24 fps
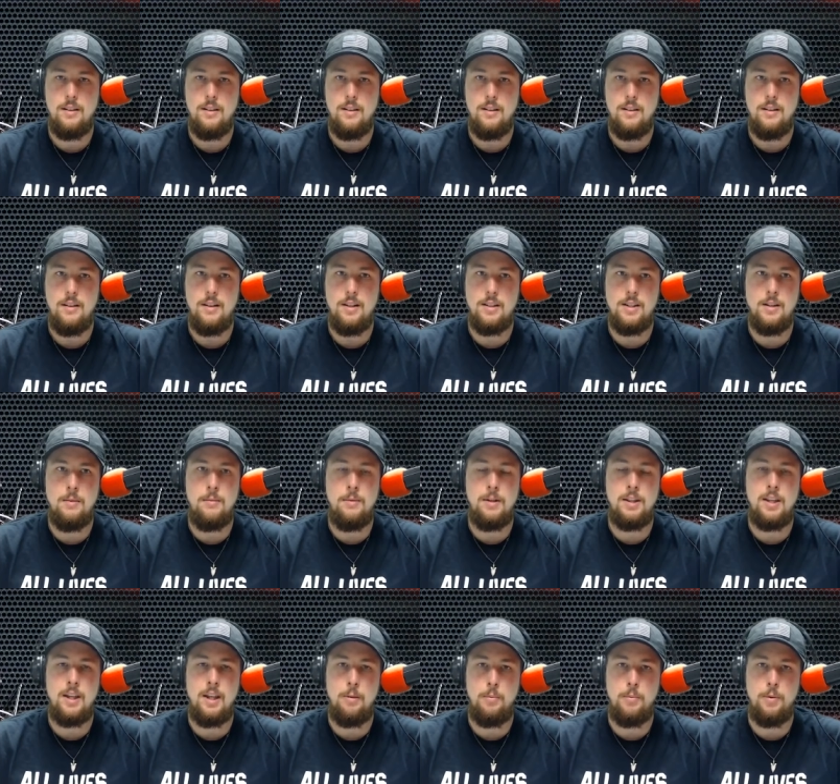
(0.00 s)
that
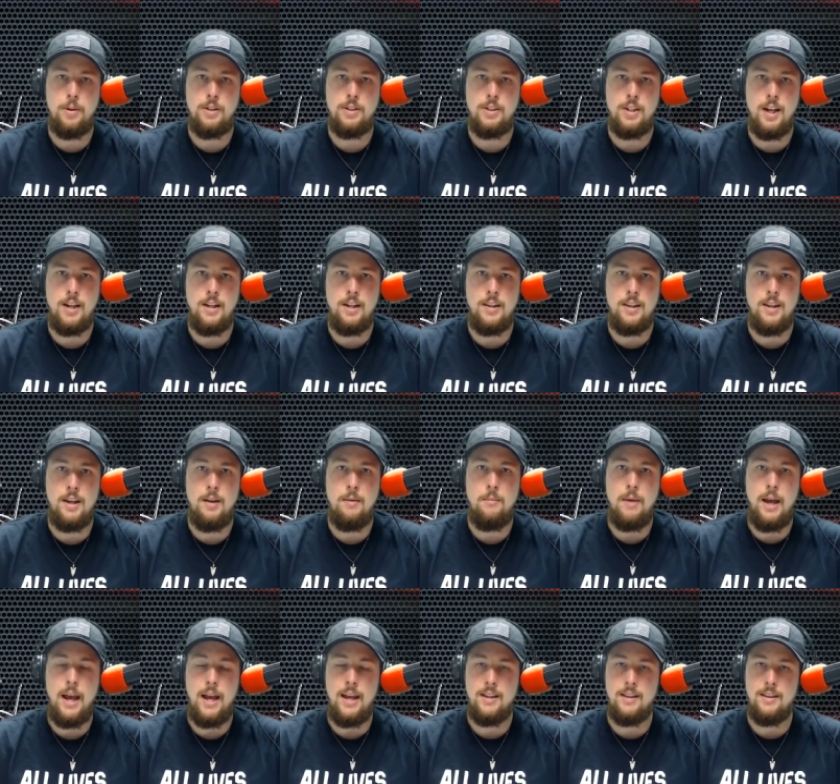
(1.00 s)
Timothy appreciated
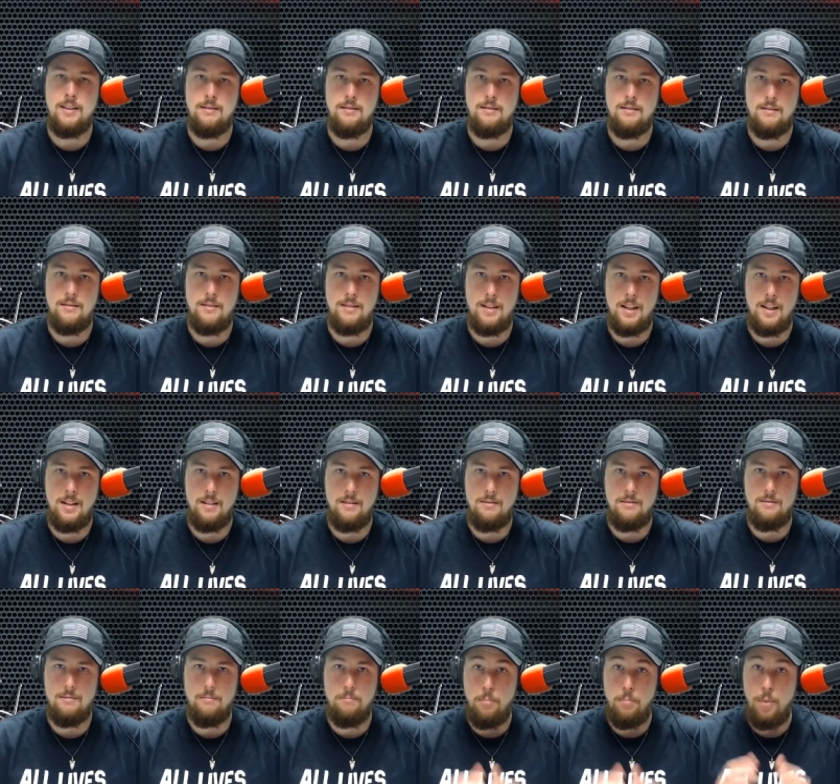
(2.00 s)
them and that
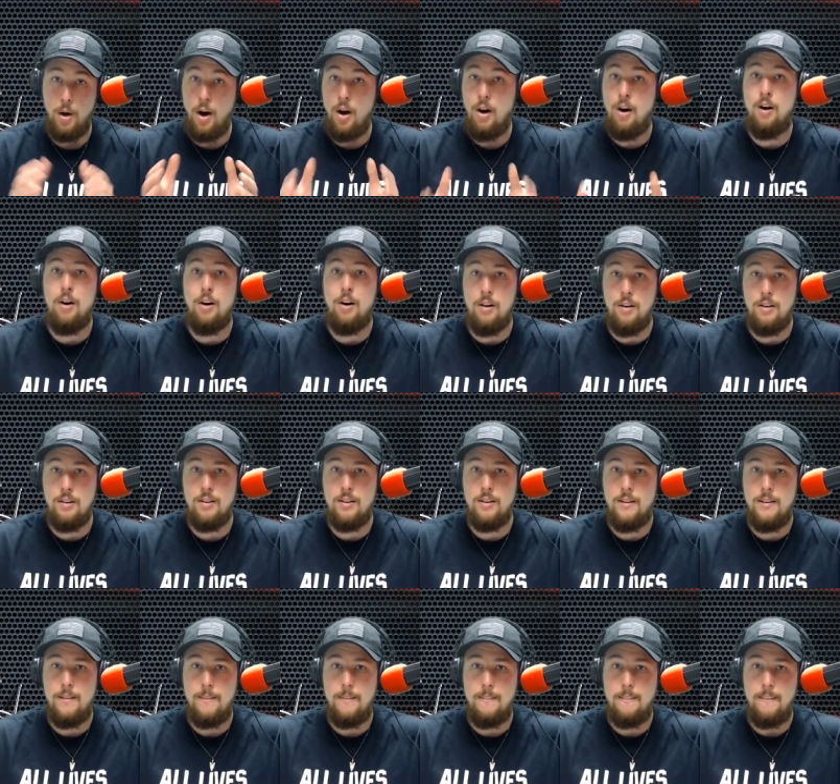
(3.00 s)
Paul,
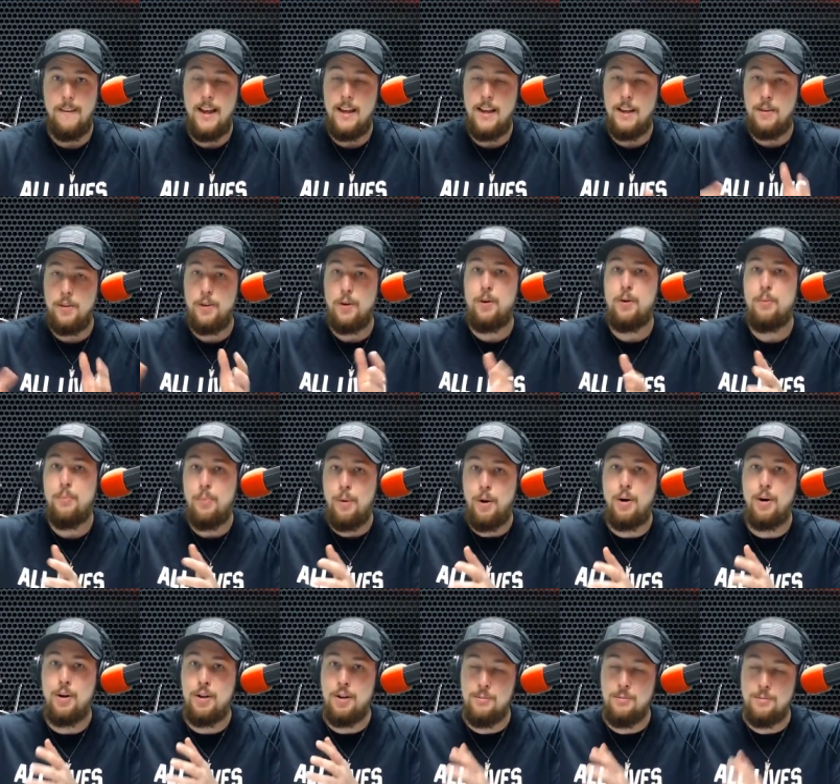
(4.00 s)
a third
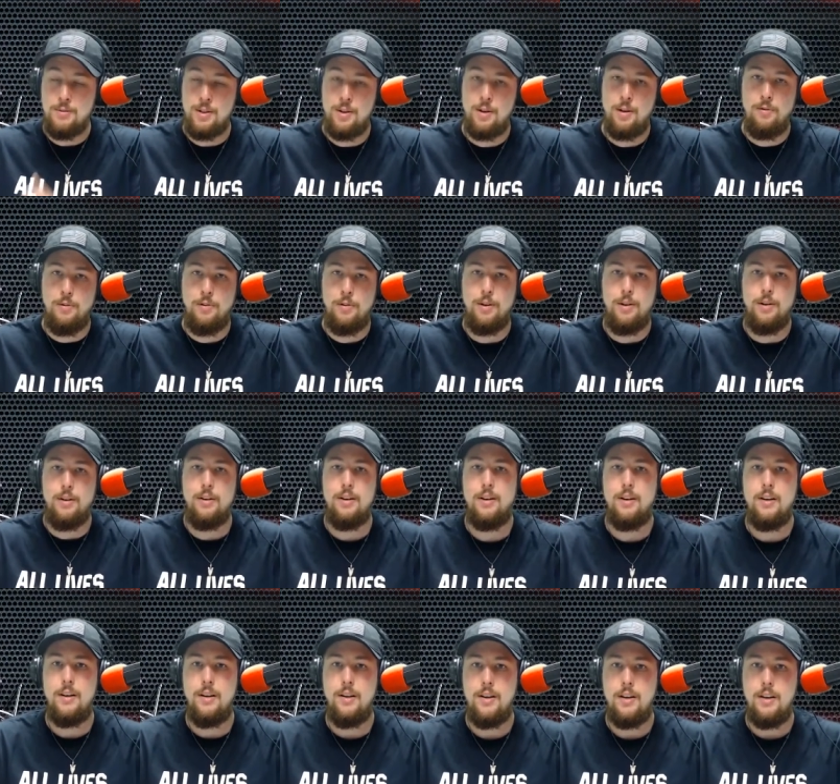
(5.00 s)
party observer,
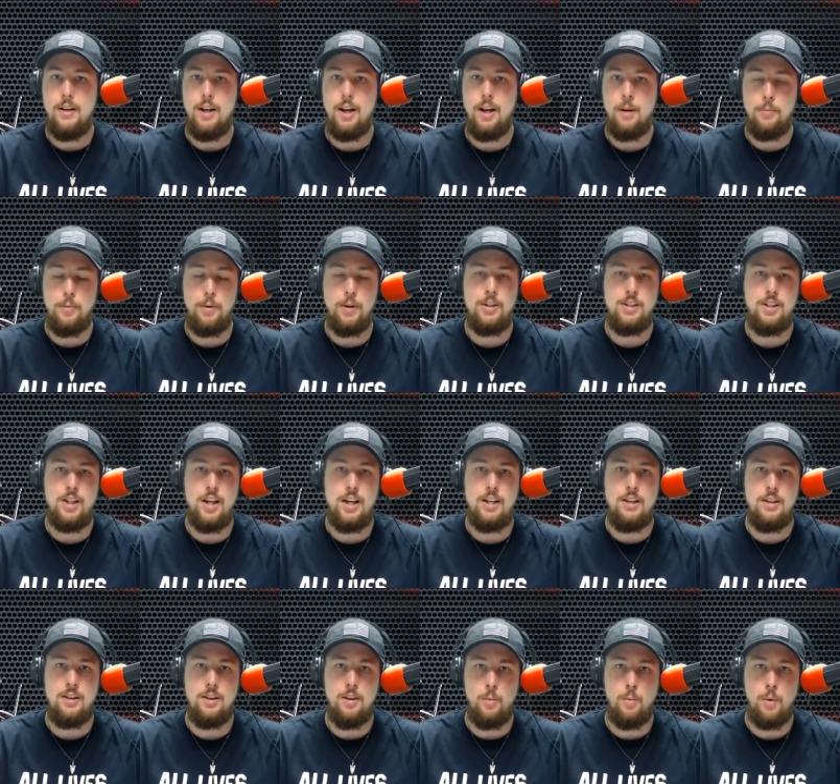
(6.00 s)

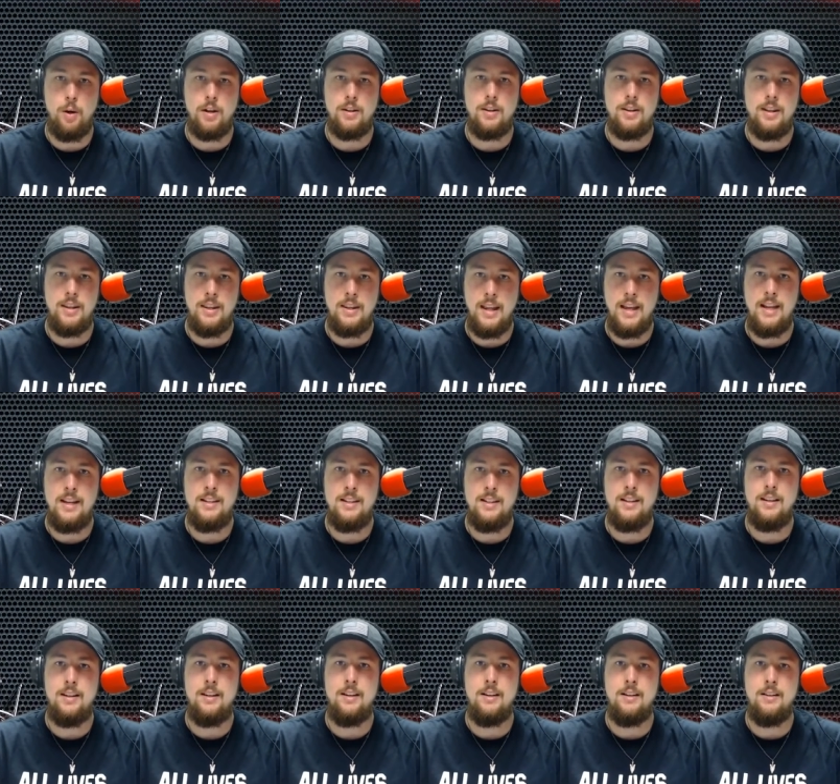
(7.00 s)
appreciated the work that they
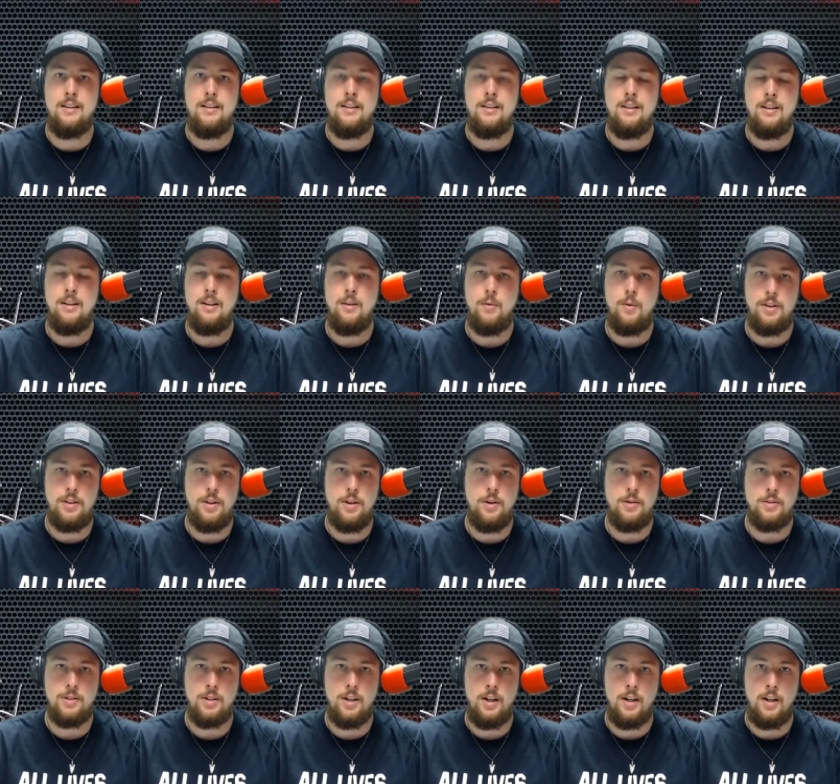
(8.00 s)
did with
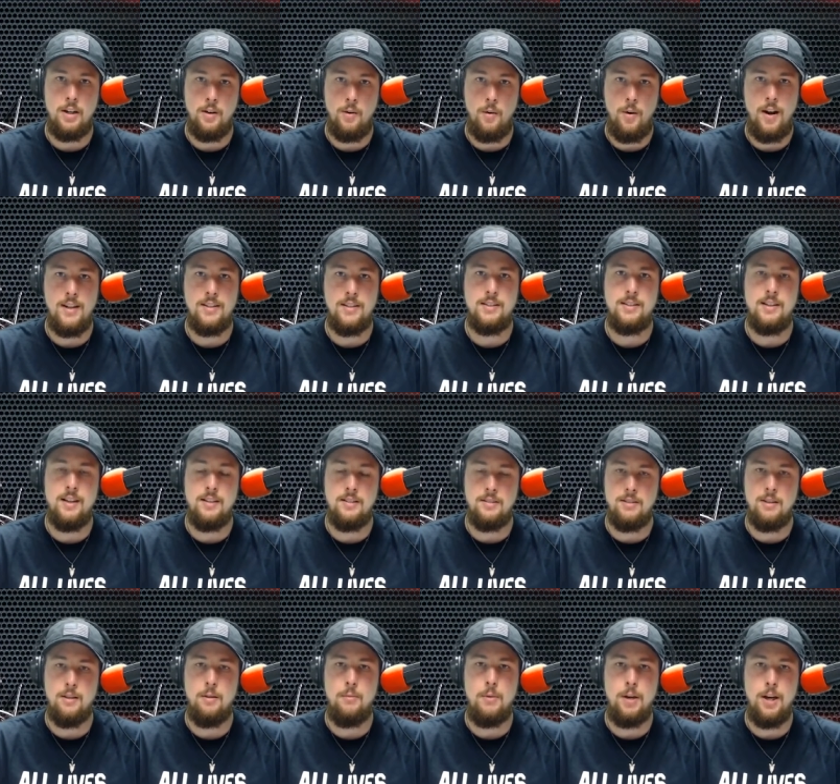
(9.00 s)
their son and grandson
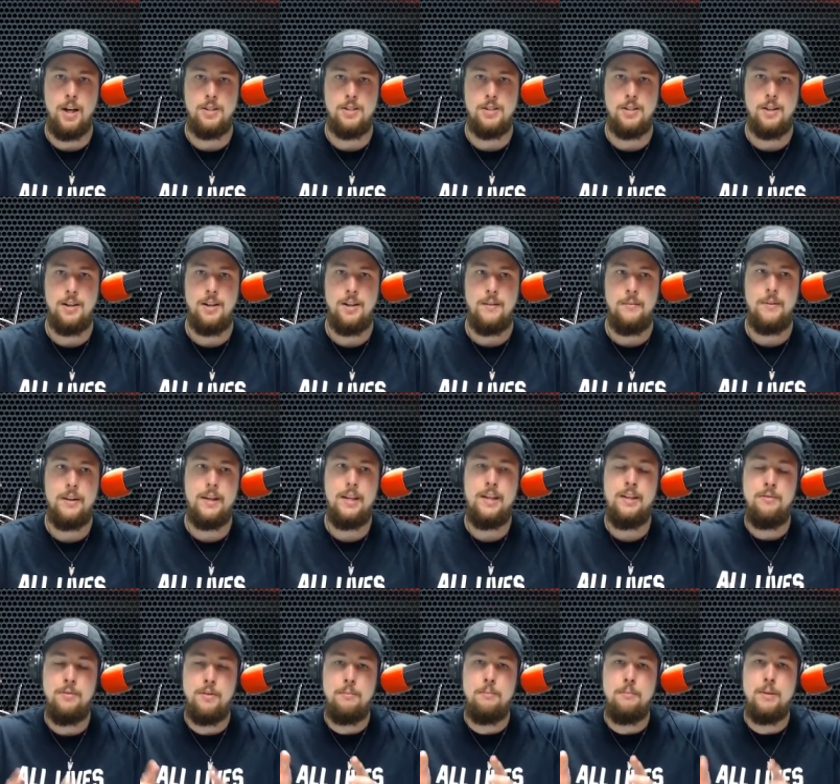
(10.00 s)
so much that he
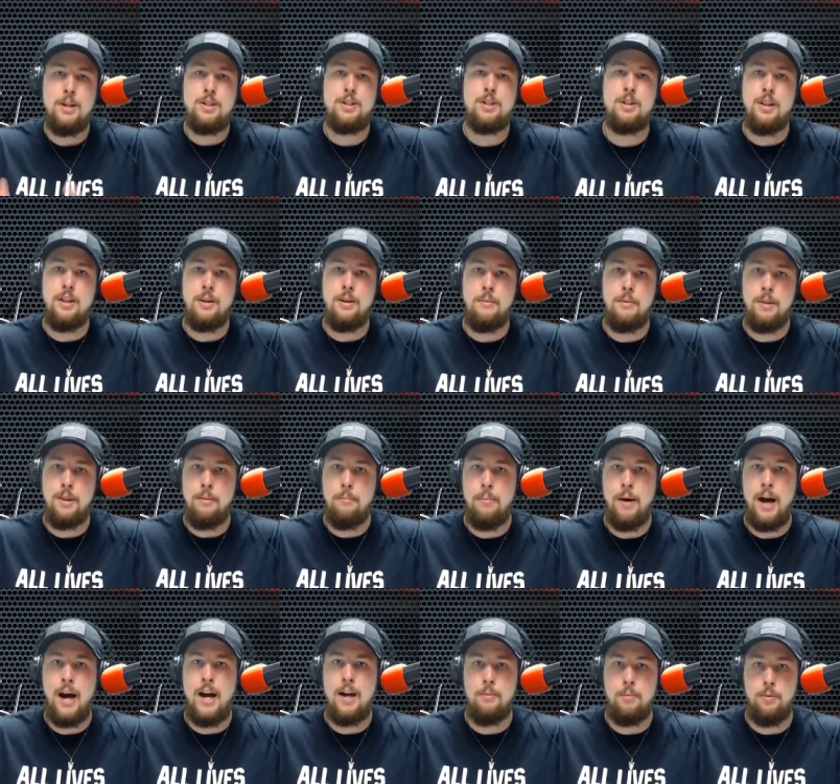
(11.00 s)
even mentioned them in the
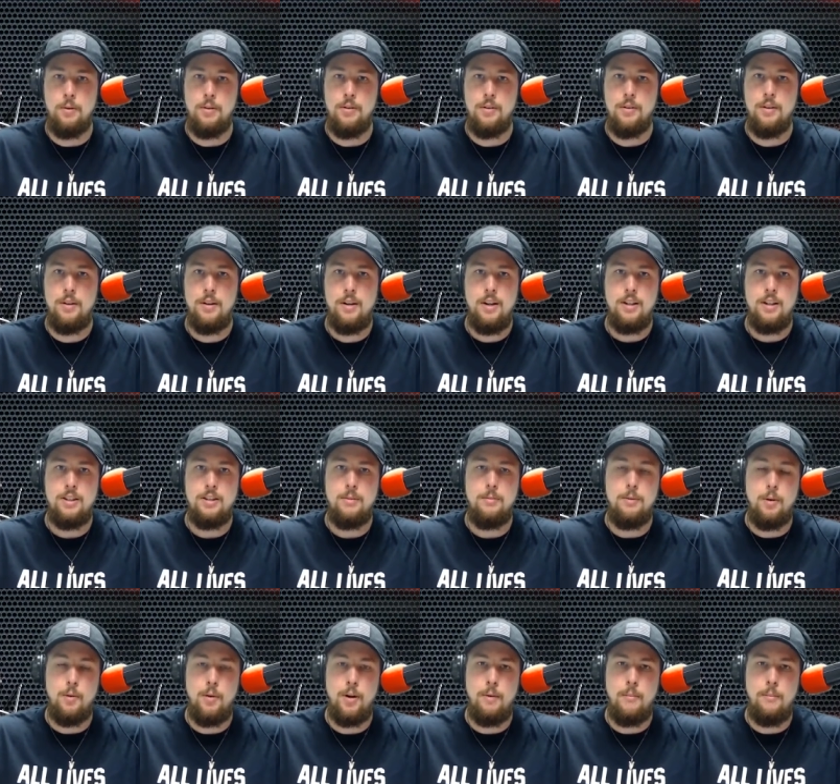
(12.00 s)
Bible to
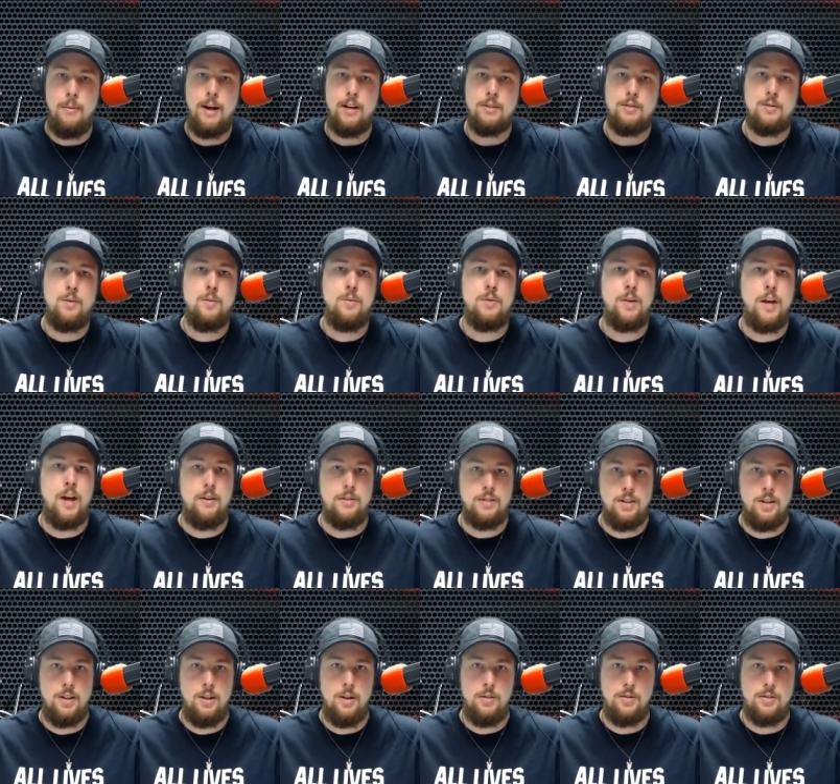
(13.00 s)
be read about
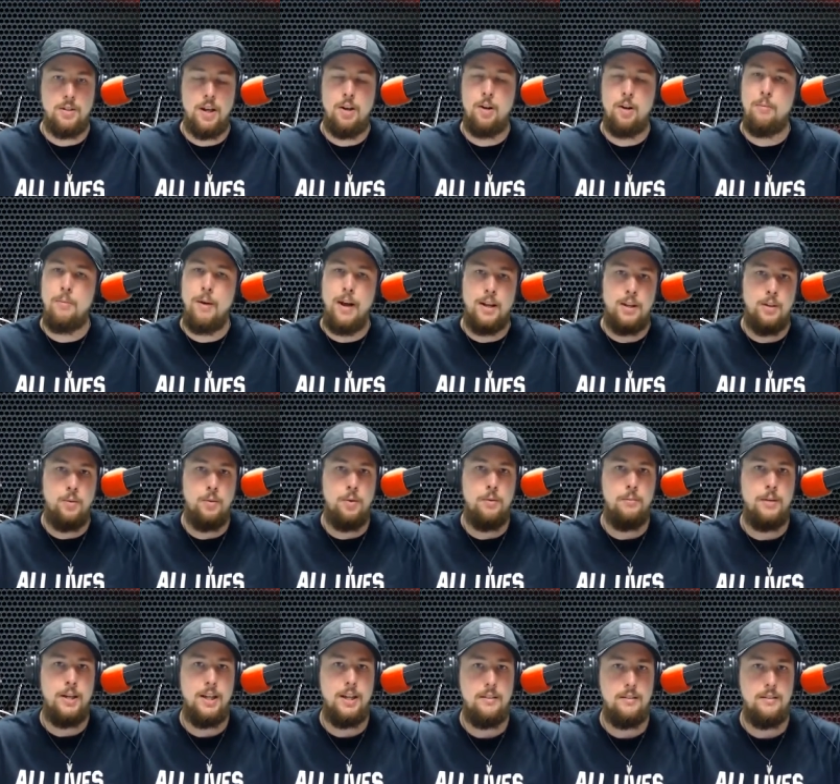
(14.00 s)
2,000 years later by you and
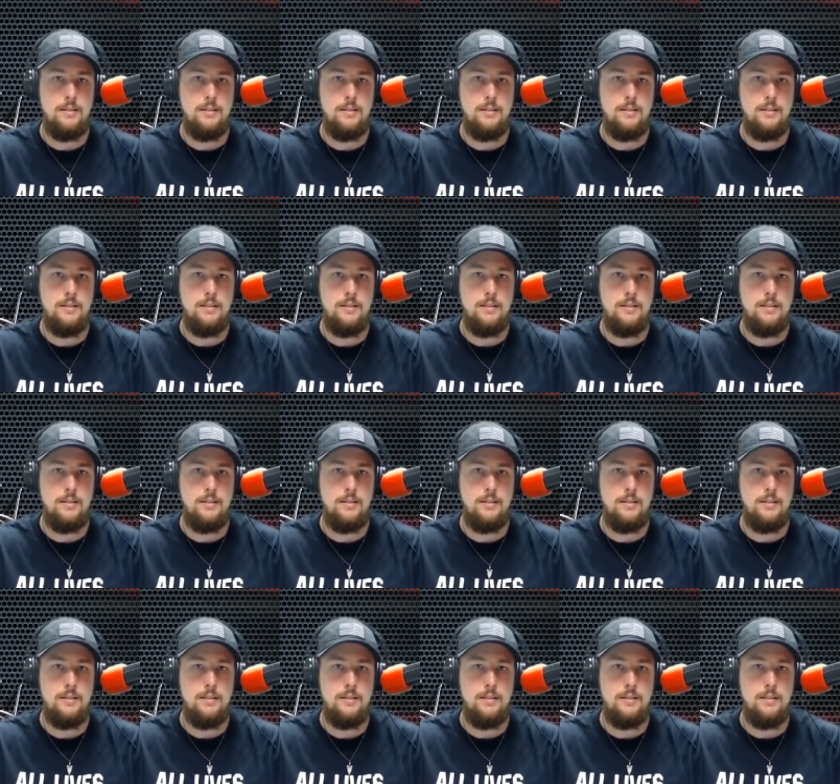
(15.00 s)
me.